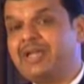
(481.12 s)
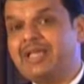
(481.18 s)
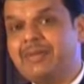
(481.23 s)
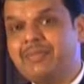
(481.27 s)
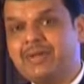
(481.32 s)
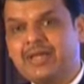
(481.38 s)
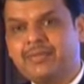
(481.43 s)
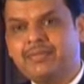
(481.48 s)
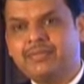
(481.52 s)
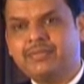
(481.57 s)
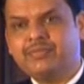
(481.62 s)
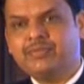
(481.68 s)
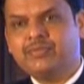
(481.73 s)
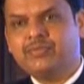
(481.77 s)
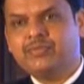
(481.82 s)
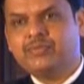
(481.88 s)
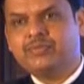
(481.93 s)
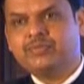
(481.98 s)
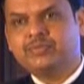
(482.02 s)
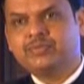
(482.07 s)
premier
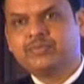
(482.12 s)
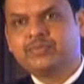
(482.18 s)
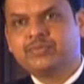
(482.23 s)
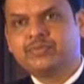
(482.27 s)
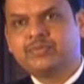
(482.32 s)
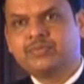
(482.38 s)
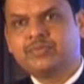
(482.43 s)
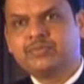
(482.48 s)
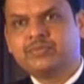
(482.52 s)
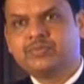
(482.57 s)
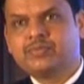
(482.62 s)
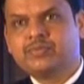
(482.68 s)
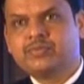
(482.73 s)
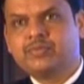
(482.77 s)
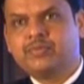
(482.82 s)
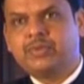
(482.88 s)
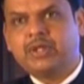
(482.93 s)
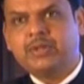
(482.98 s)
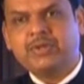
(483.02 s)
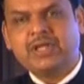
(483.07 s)

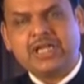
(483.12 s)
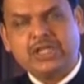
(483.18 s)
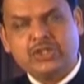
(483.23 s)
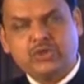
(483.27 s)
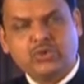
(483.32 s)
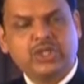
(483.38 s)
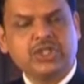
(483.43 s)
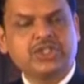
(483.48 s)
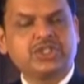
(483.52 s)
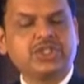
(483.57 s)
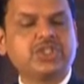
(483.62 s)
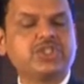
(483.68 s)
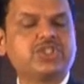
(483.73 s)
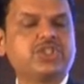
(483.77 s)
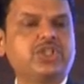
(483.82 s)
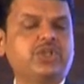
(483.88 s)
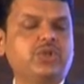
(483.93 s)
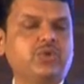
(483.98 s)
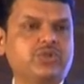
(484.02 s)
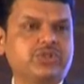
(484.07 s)
education
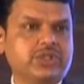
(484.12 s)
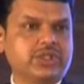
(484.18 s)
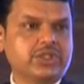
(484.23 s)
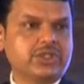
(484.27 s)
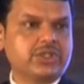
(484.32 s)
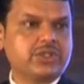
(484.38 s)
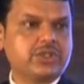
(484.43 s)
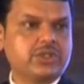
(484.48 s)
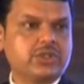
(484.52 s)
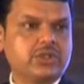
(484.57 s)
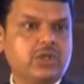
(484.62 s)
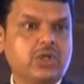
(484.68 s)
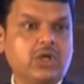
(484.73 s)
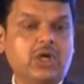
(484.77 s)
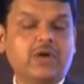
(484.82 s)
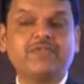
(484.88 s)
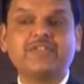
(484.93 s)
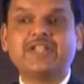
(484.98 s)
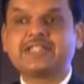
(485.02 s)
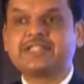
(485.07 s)
institutions
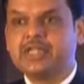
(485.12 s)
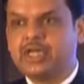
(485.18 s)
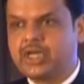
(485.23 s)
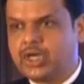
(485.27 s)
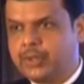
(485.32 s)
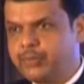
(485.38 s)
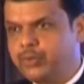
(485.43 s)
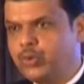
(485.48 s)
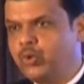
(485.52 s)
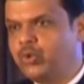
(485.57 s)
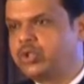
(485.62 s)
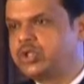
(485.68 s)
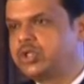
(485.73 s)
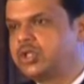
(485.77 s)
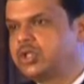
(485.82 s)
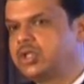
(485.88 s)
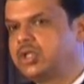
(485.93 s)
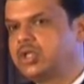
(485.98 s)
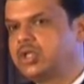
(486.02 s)
of national repute